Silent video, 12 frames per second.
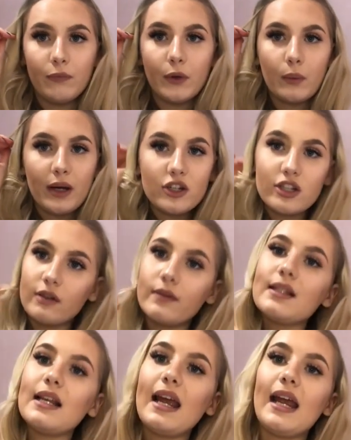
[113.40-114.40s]
which is
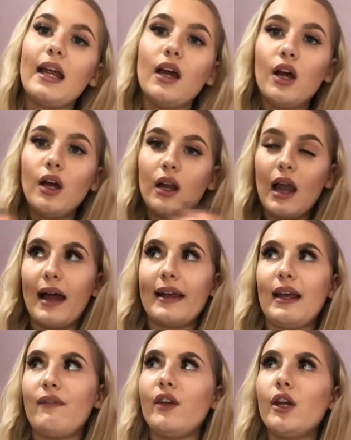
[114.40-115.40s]
obviously
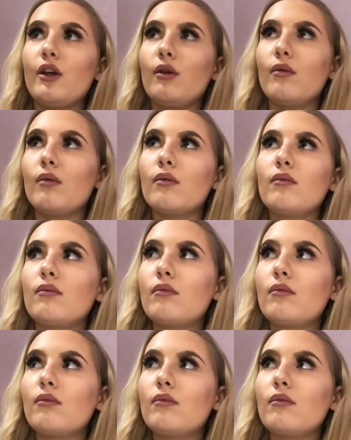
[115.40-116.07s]
like, if you,